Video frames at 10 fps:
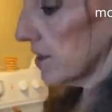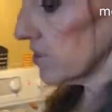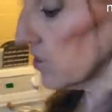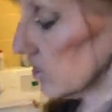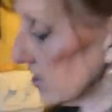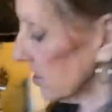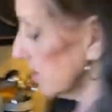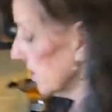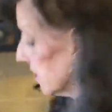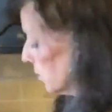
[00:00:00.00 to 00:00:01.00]
you guys are
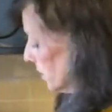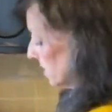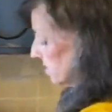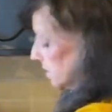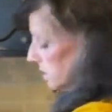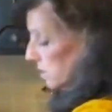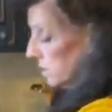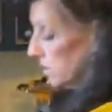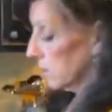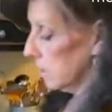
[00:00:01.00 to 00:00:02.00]
sizzling like crazy.
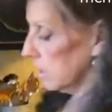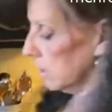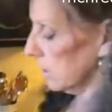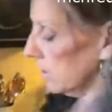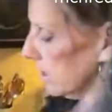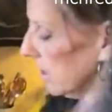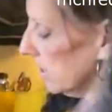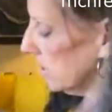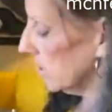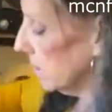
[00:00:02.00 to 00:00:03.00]
Oh yeah.